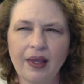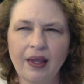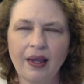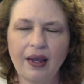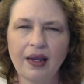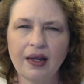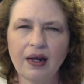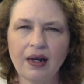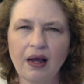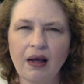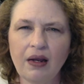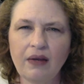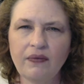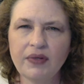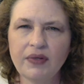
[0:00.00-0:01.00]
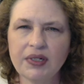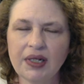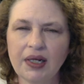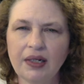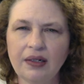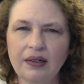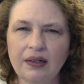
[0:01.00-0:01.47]
And all of a
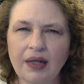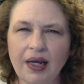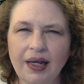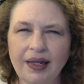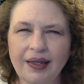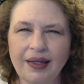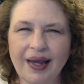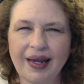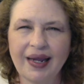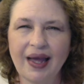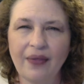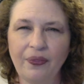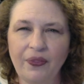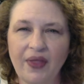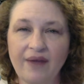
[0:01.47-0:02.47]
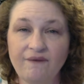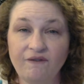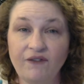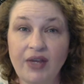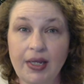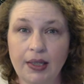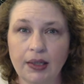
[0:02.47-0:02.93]
sudden, I got that
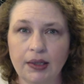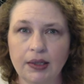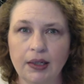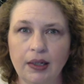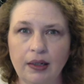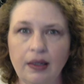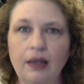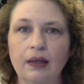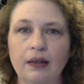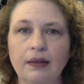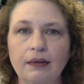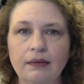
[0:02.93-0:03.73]
feeling again.